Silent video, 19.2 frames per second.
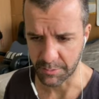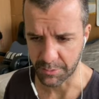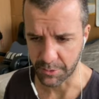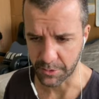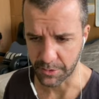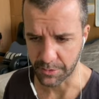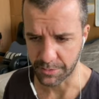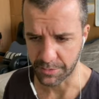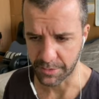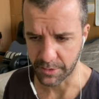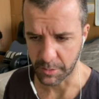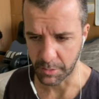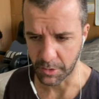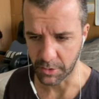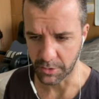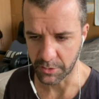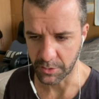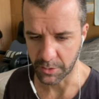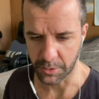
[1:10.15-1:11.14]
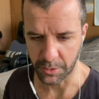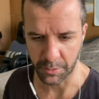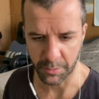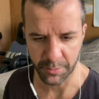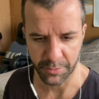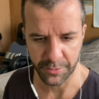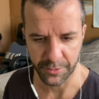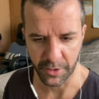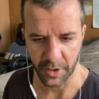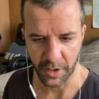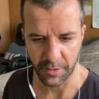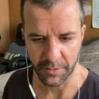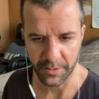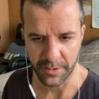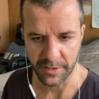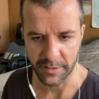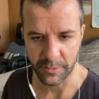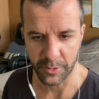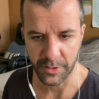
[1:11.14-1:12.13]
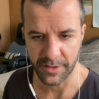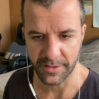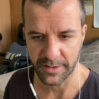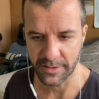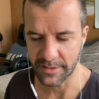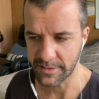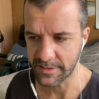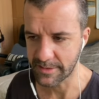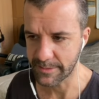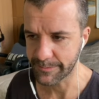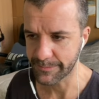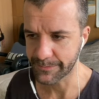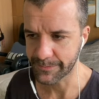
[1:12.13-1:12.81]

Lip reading: for female dorm for obvious reasons.